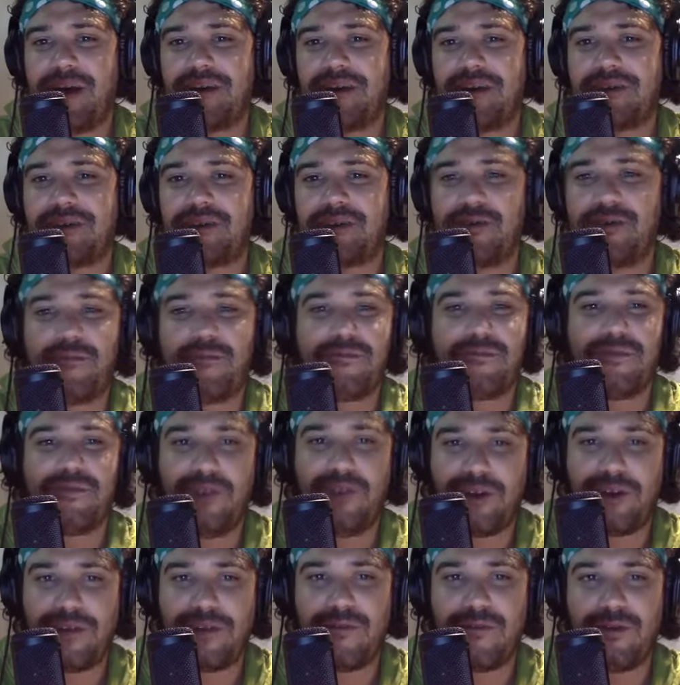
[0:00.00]
So
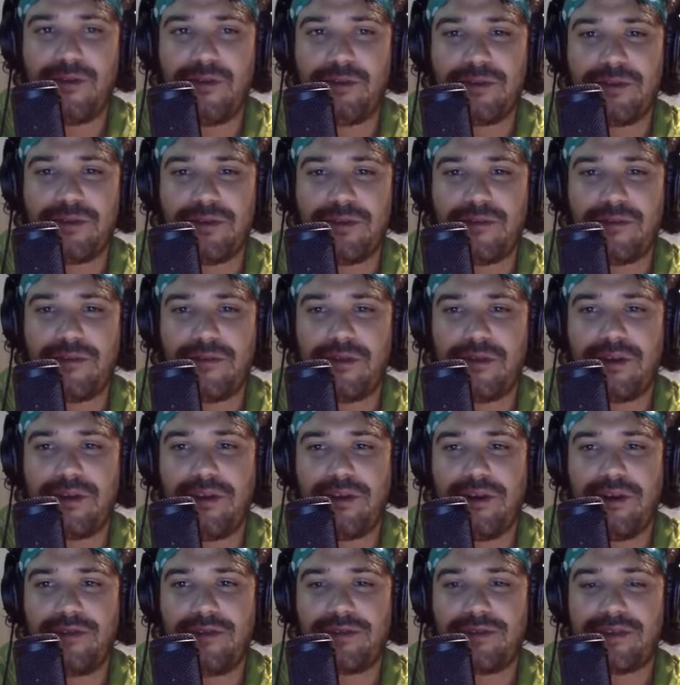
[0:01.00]
looking forward to
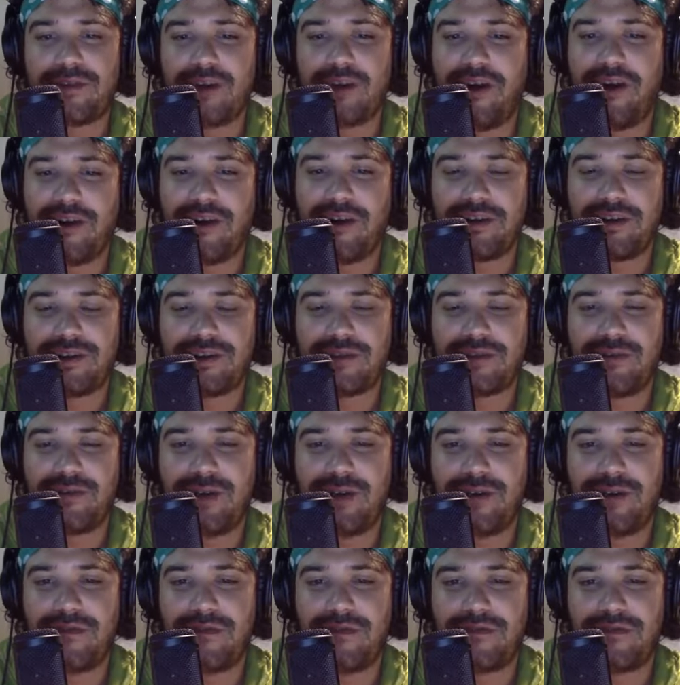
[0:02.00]
Foreclosed August
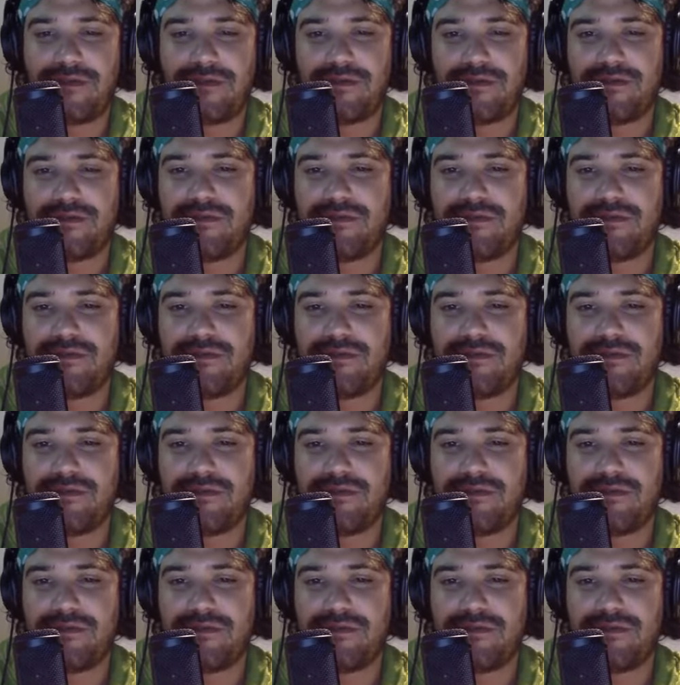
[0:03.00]
12th.